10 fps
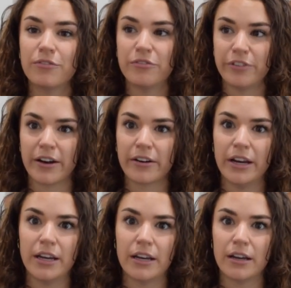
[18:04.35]

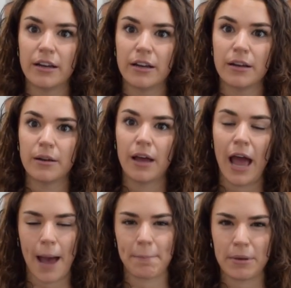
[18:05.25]
very
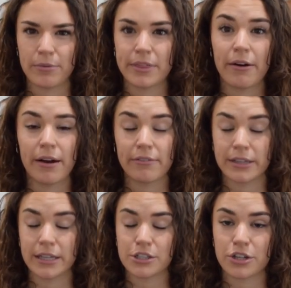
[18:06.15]
happy with how
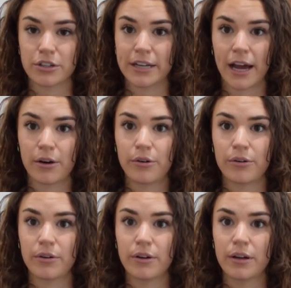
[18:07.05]
everything turned
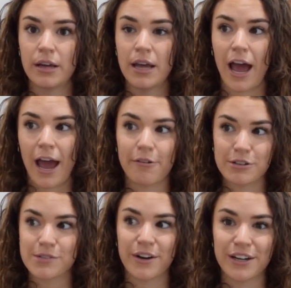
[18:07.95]
out. I
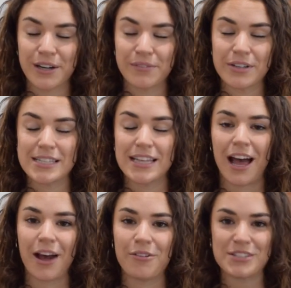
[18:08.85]
was very nervous that
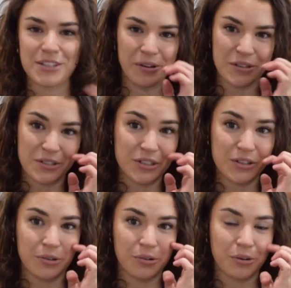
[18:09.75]
I was going
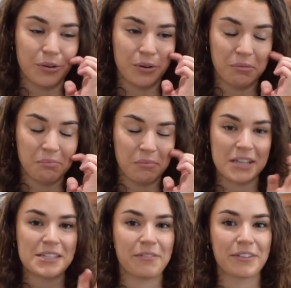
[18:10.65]
to
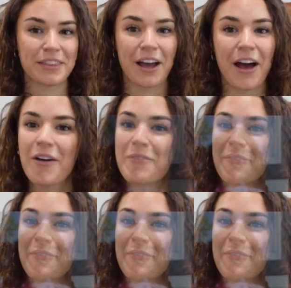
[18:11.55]
mess everything up.